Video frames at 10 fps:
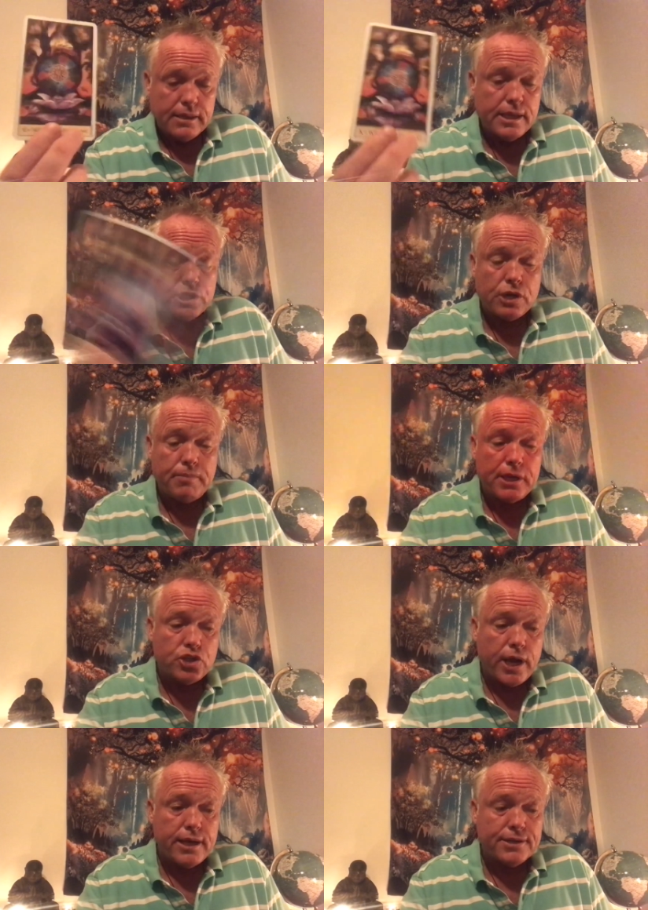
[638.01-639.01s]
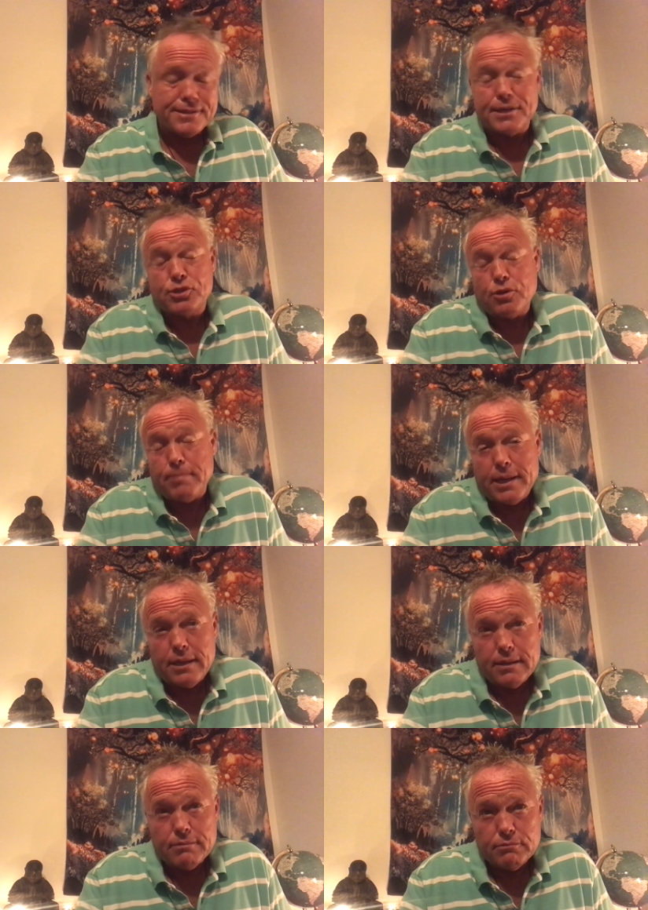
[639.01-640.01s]
These could be changes. This could
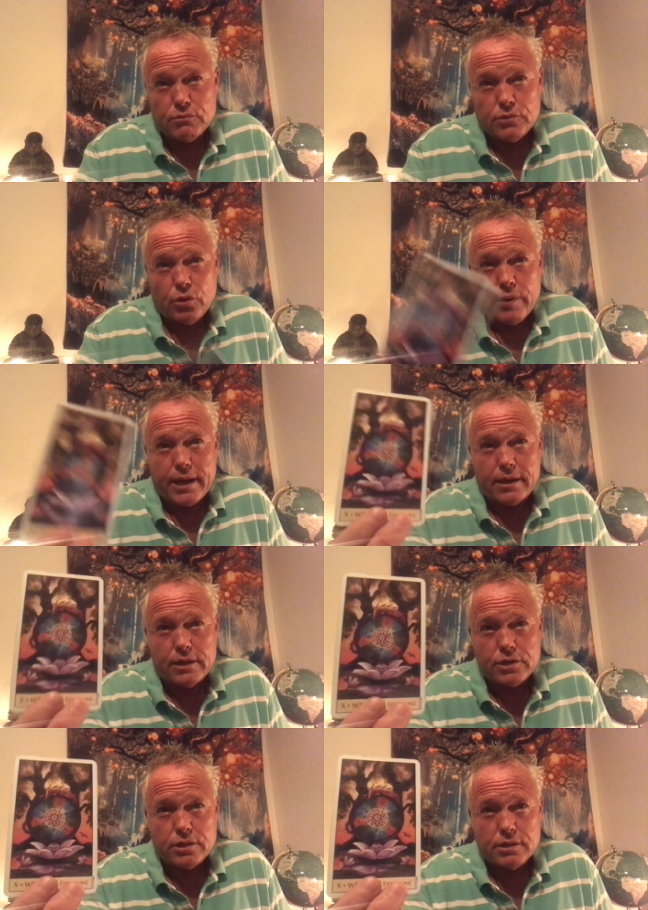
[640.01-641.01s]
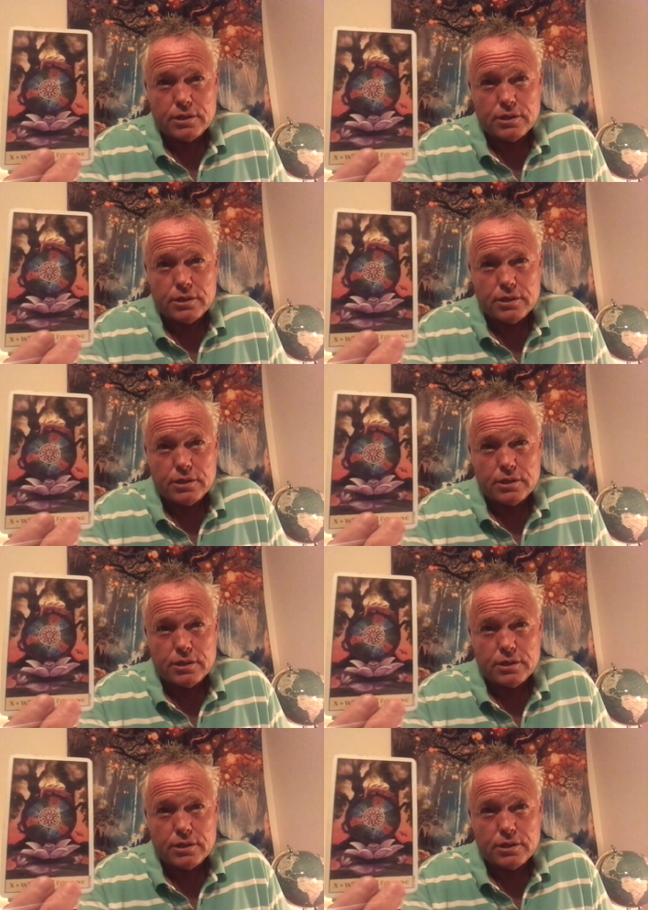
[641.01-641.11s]
be your recognition.